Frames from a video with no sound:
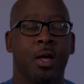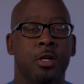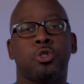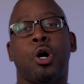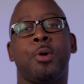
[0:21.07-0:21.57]

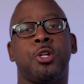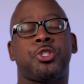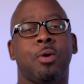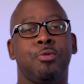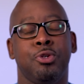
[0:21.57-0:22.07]
So, I'm going to
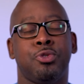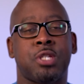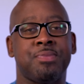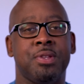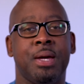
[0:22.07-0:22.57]
share with you
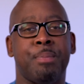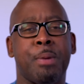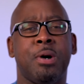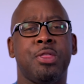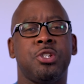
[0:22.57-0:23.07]
something that my
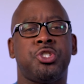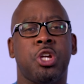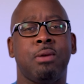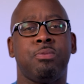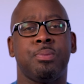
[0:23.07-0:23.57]
mother
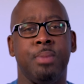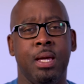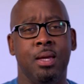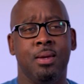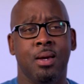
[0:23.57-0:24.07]
shared with
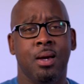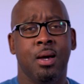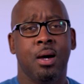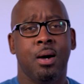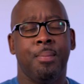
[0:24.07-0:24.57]
me
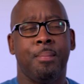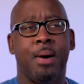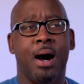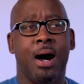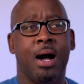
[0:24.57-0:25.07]

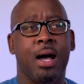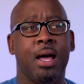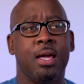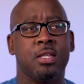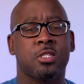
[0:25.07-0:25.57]

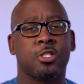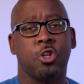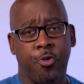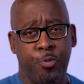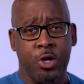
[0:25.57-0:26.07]
my
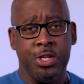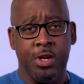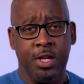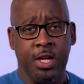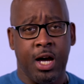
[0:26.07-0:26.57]
sophomore year
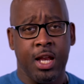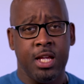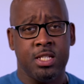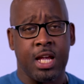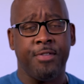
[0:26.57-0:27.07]
in
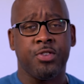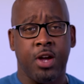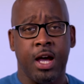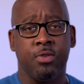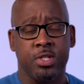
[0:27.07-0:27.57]
college after
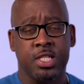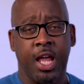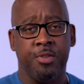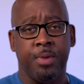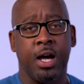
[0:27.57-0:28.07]
I had
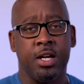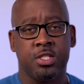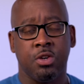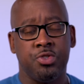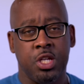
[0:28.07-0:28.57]
received my
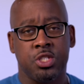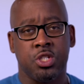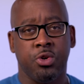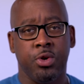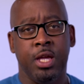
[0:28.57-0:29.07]
associate's
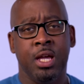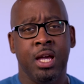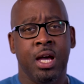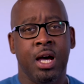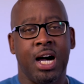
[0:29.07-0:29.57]
degree.
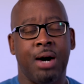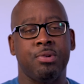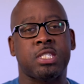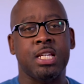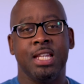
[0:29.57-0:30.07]
I was
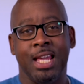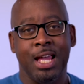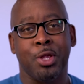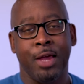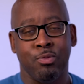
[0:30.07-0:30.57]
sitting
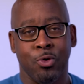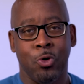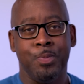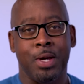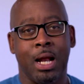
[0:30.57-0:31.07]
in the living
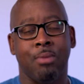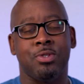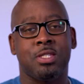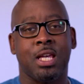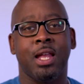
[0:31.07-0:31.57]
room and I was
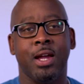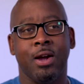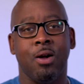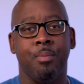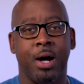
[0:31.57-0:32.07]
telling
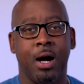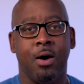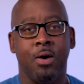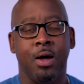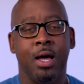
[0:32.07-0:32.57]
her
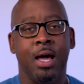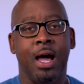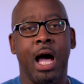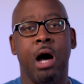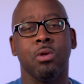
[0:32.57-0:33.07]
about
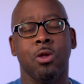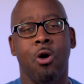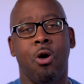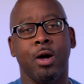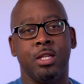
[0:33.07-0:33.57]
how
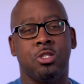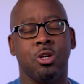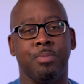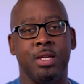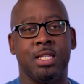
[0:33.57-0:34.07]
long it took
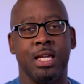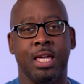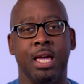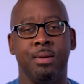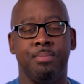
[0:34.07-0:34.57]
me to
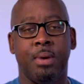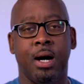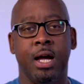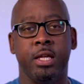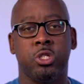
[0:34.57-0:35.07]
get
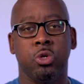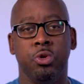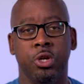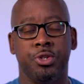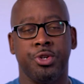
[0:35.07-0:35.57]
my two
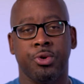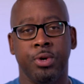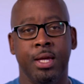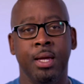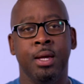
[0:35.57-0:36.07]
year
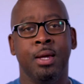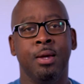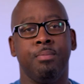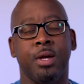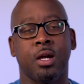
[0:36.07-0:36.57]
degree
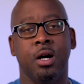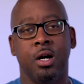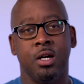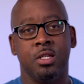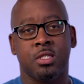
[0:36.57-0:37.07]

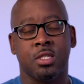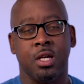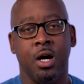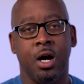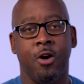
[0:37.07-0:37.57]
because
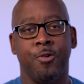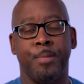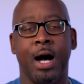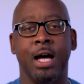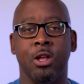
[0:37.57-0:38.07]
of
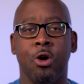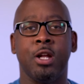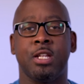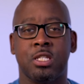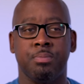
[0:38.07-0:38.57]
my
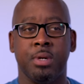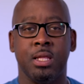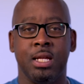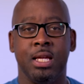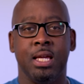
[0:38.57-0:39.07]
learning
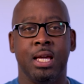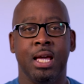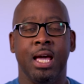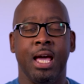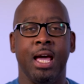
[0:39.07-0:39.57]
disability
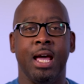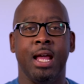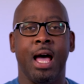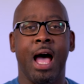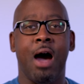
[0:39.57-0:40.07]
and
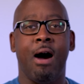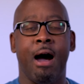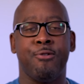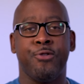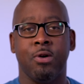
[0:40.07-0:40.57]
how
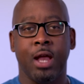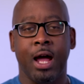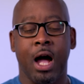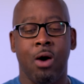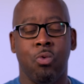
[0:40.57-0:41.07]
I felt
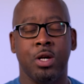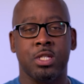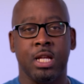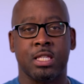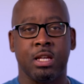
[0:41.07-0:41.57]
like I
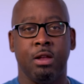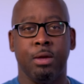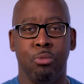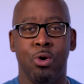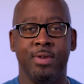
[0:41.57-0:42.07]
wasn't necessarily
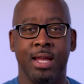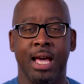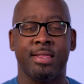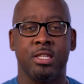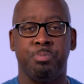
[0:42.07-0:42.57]
moving
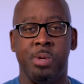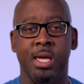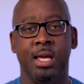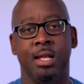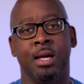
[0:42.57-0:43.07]
at the
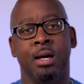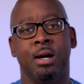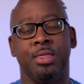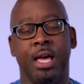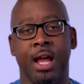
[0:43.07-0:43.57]
speed
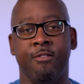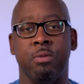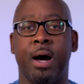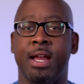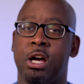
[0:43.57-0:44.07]
that
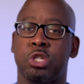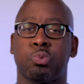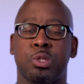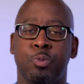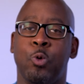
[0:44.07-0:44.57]
everybody else
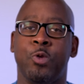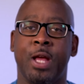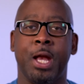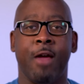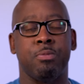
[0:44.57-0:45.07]
was moving
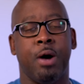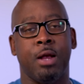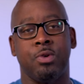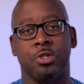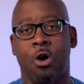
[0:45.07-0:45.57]
at, and everybody
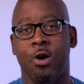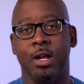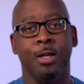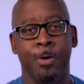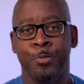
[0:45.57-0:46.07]
was
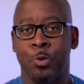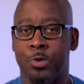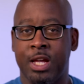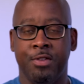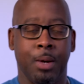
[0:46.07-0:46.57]
already
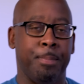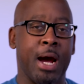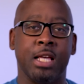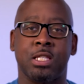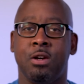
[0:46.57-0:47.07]
receiving their
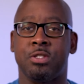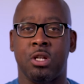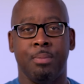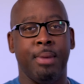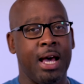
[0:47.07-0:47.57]
bachelors and
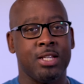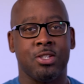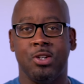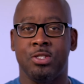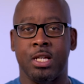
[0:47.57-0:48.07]
their
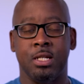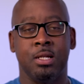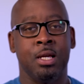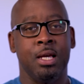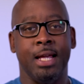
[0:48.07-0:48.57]
masters and
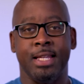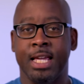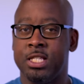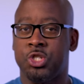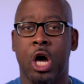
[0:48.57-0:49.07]
and
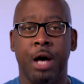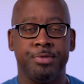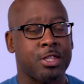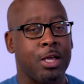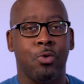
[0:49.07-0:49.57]
getting jobs
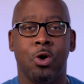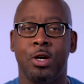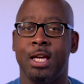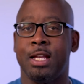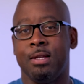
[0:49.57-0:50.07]
that they
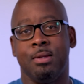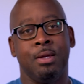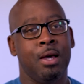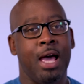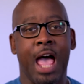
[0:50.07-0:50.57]
wanted and
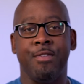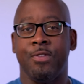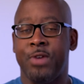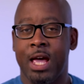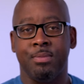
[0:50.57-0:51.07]
having
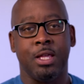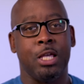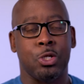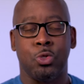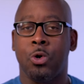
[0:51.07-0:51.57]

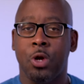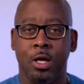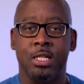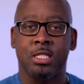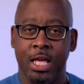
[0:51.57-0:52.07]
families and doing all
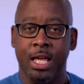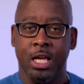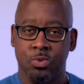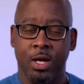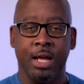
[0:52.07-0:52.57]
these
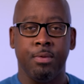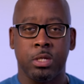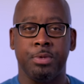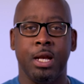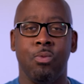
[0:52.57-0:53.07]
things, right? That was
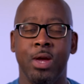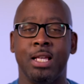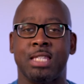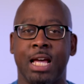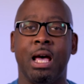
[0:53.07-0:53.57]
something that we had
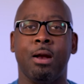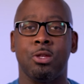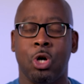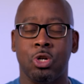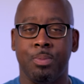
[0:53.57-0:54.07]
sat down and
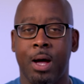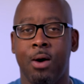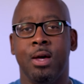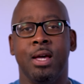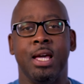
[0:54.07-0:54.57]
talked
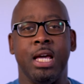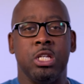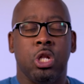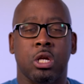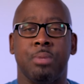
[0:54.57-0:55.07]
about. And
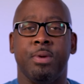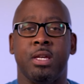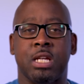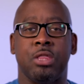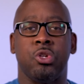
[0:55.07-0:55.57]
she looked at me
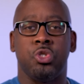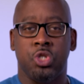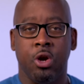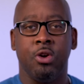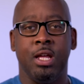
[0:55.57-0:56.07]
and said, The
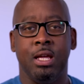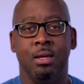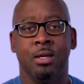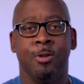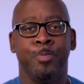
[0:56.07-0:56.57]

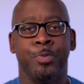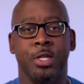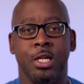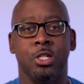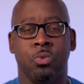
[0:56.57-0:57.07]
journey
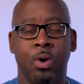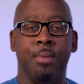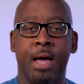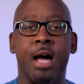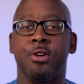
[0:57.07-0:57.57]
is what
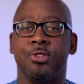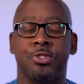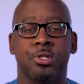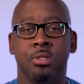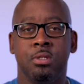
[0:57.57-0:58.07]
matters.